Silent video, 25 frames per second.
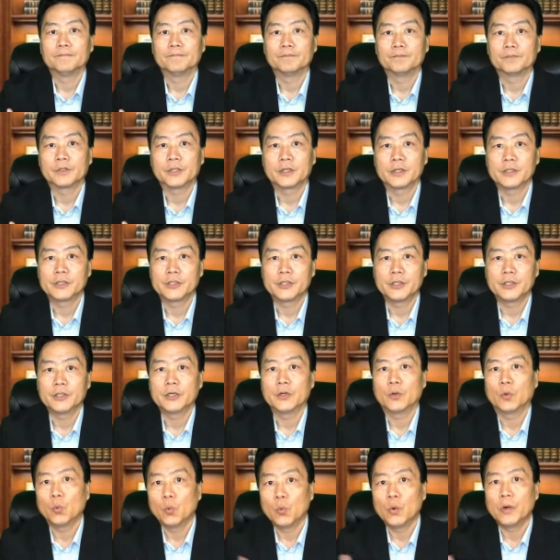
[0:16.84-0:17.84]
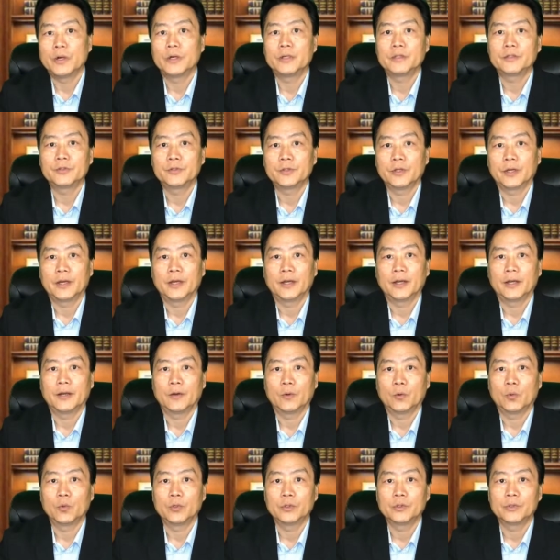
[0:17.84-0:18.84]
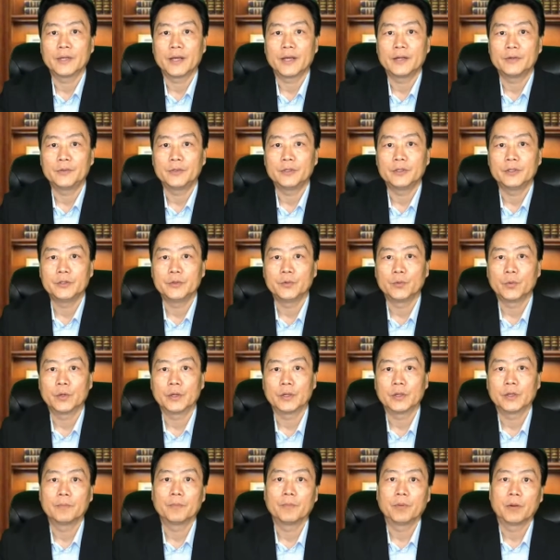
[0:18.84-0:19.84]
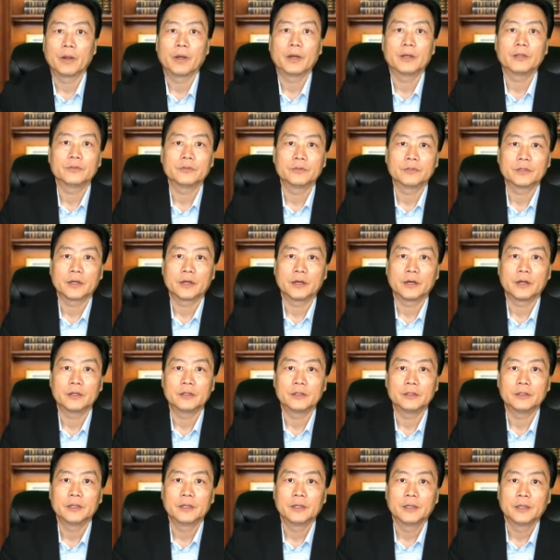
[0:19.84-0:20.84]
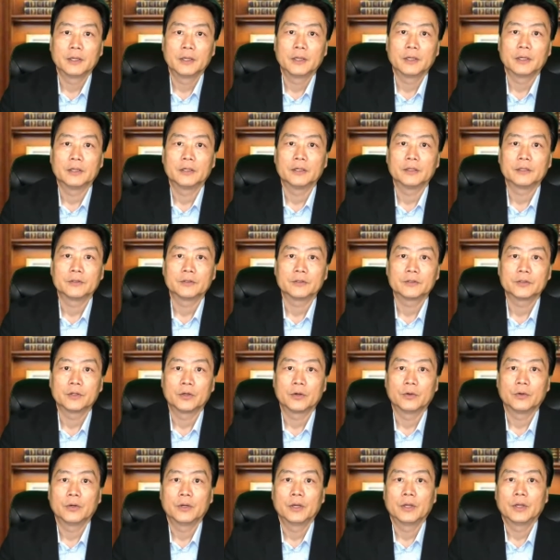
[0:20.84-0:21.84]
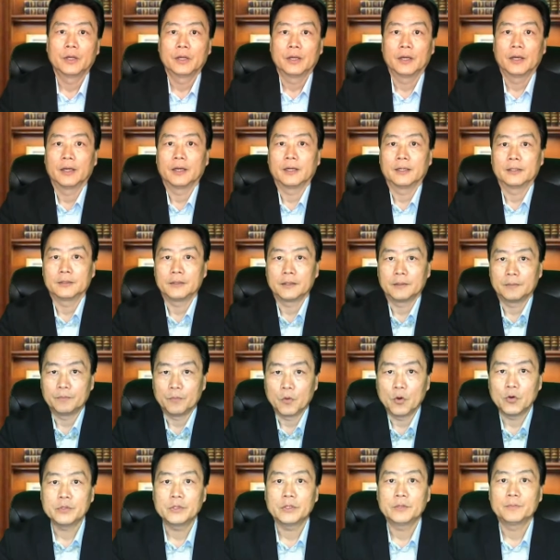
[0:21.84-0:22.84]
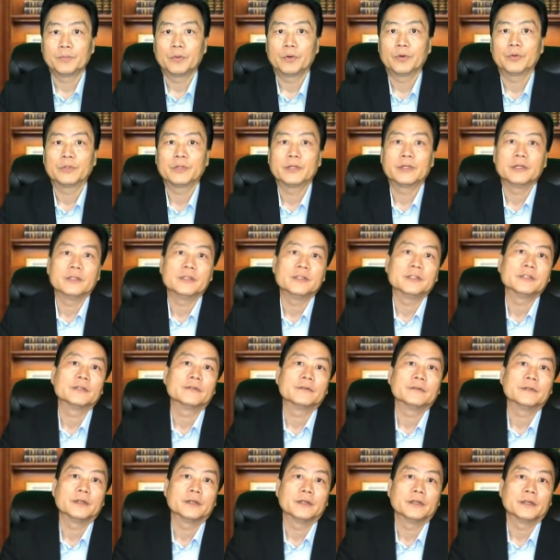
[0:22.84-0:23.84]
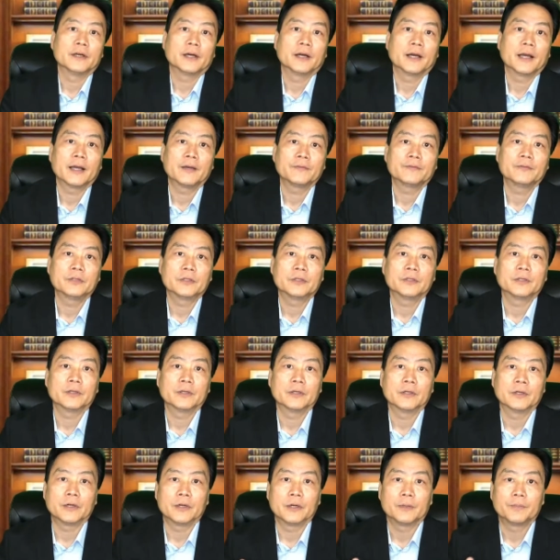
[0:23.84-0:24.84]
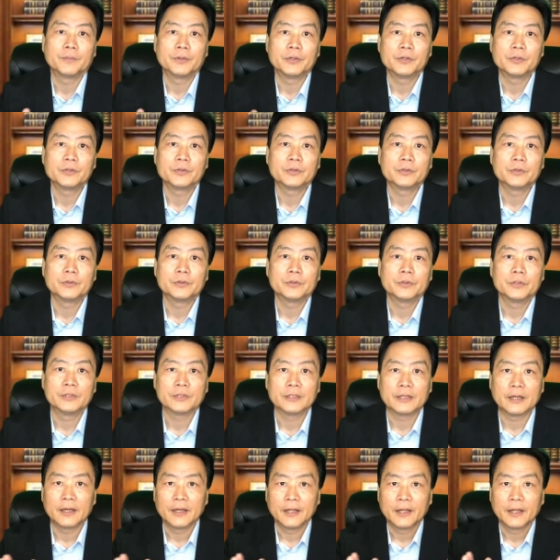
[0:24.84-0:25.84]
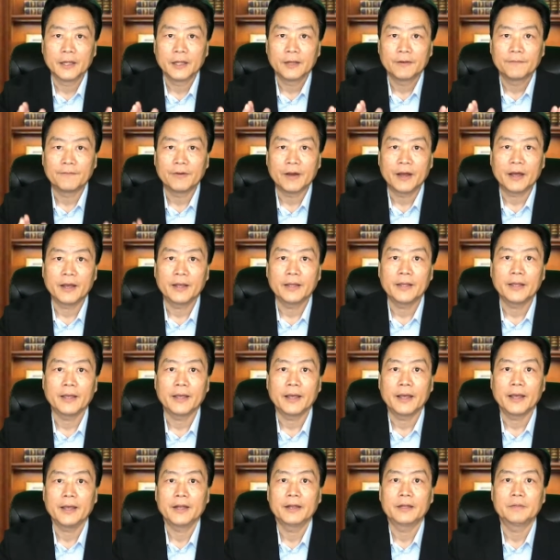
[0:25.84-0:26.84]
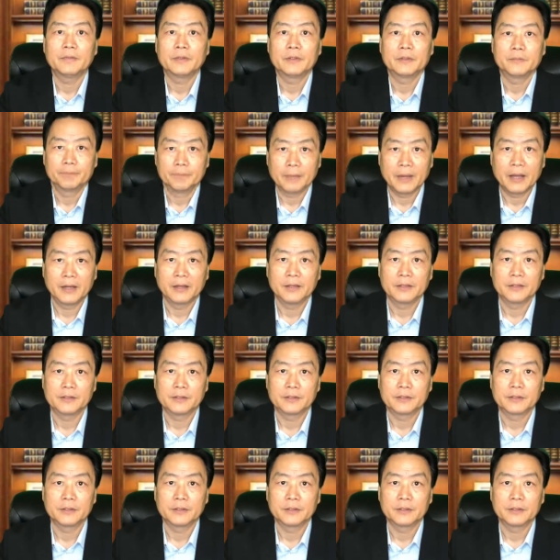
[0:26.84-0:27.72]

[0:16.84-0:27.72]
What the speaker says: consider which area you want to apply to the color. The most important is have to pursue the 5-element balance.